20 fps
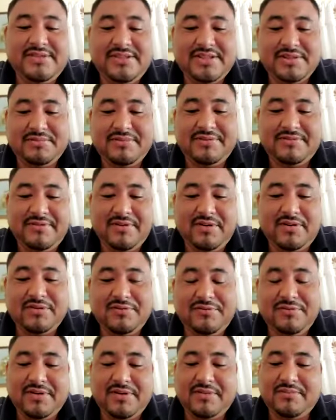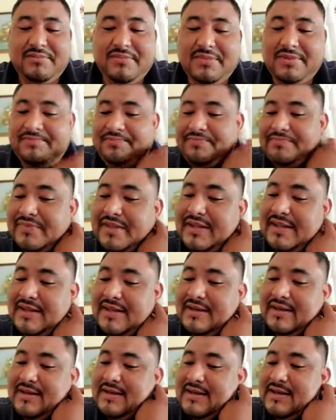that we found from
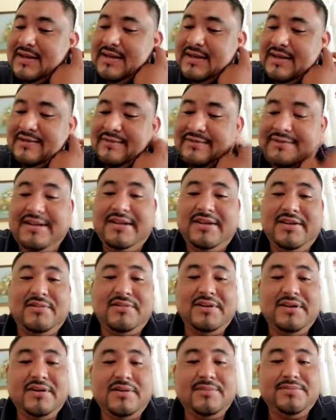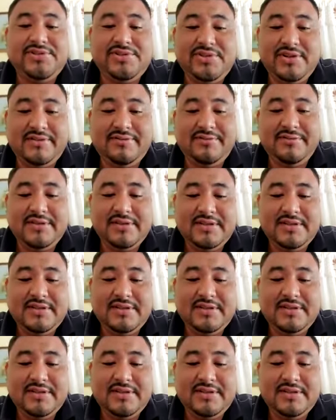the video we observed.